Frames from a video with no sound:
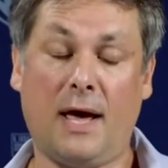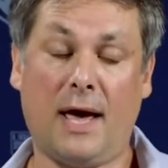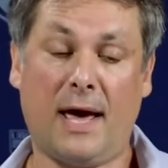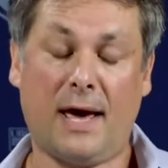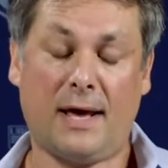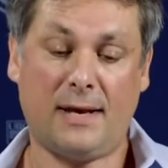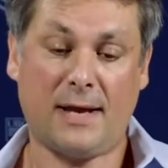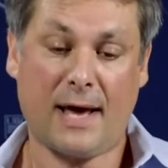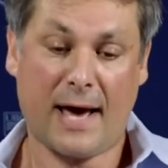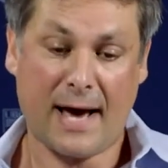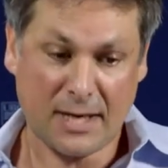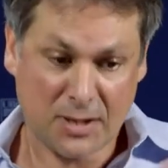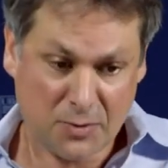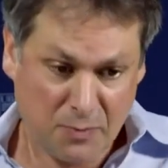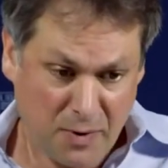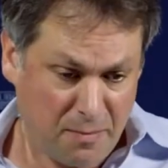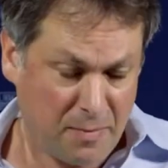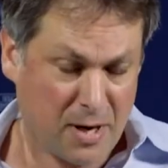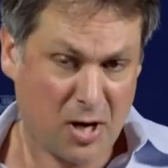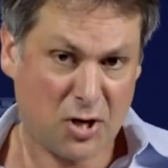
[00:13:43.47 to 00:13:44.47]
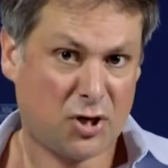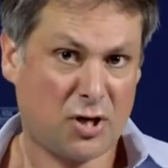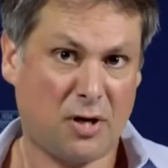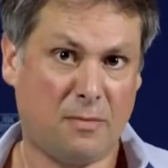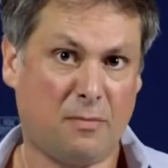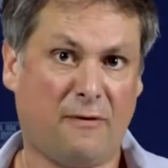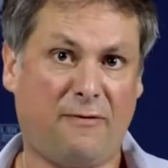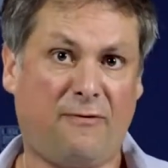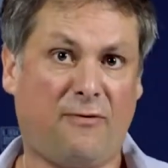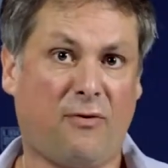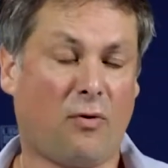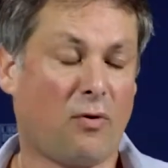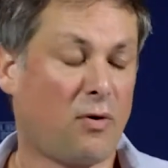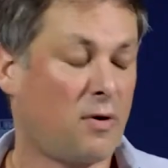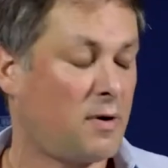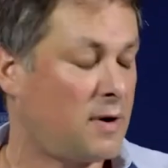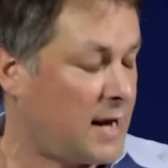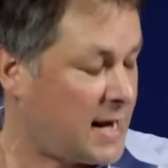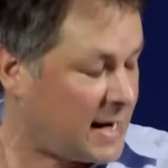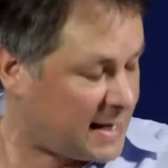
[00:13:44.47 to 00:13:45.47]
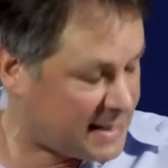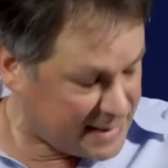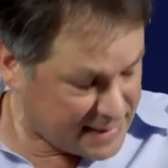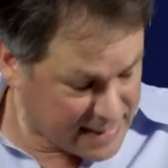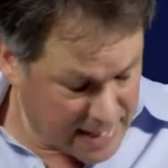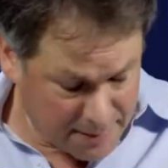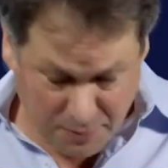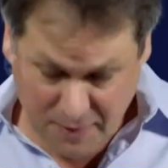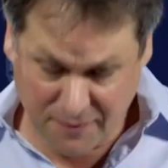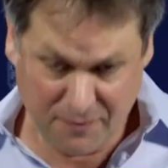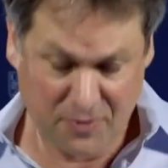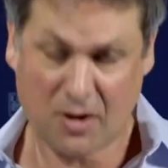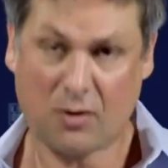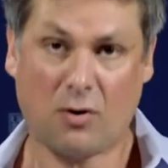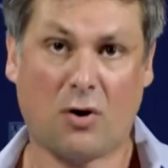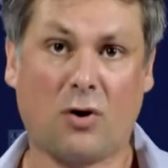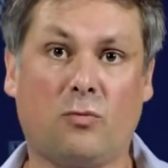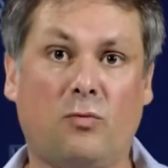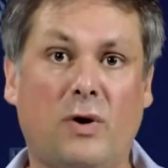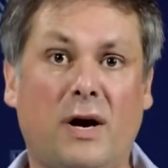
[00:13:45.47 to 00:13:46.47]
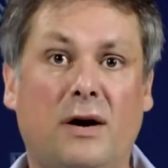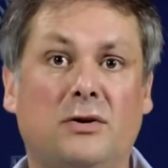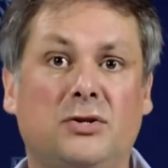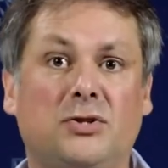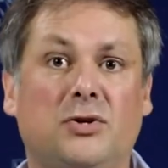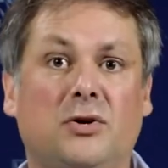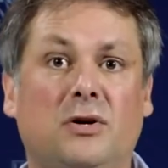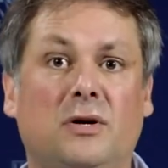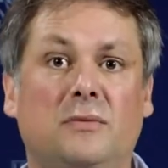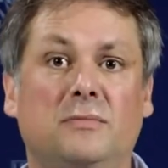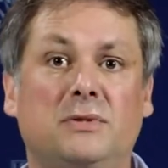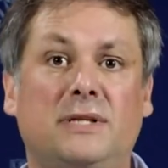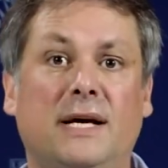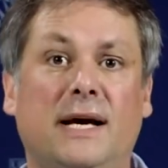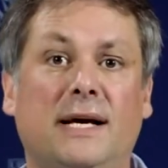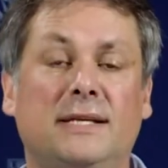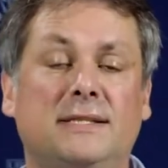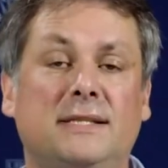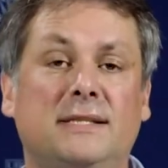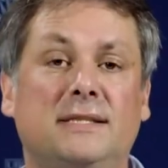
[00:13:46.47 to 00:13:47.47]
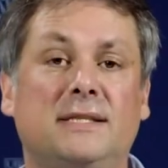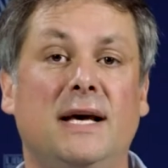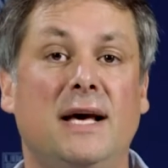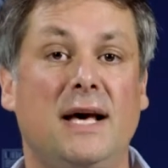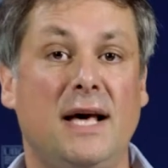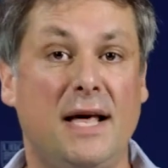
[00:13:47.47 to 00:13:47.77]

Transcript: and as we mentioned before, except if there are rare circumstances,